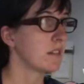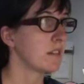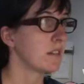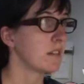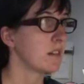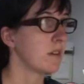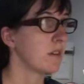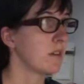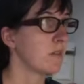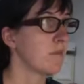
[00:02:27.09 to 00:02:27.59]
to
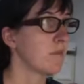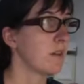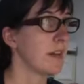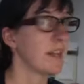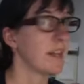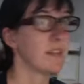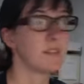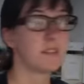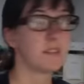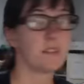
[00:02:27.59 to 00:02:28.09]
go
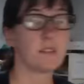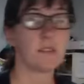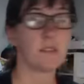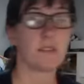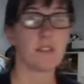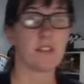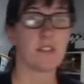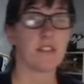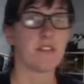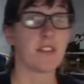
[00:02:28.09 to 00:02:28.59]
right
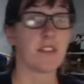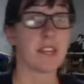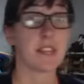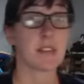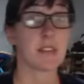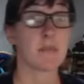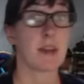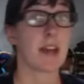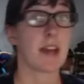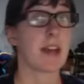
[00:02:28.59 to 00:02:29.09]
to the
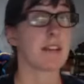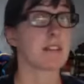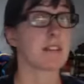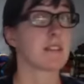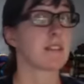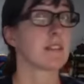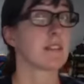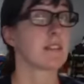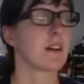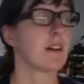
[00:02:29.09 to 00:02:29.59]
face
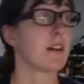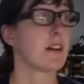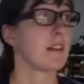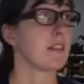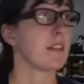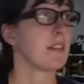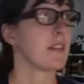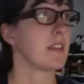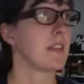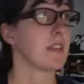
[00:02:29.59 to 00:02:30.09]
masks
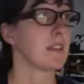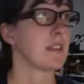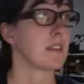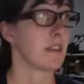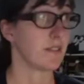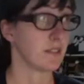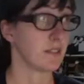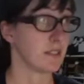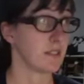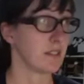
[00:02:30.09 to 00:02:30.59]
on the
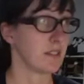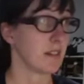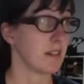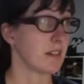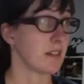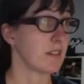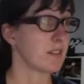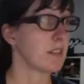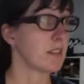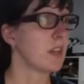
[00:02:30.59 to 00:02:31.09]
Snuffles and
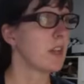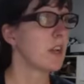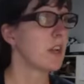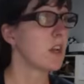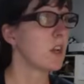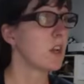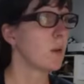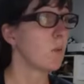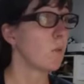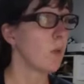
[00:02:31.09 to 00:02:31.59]
Tugs
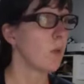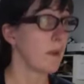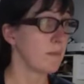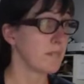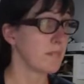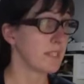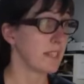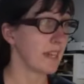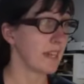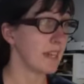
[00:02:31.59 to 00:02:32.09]

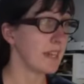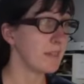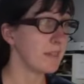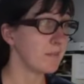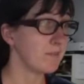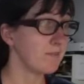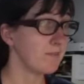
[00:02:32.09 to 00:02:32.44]
website.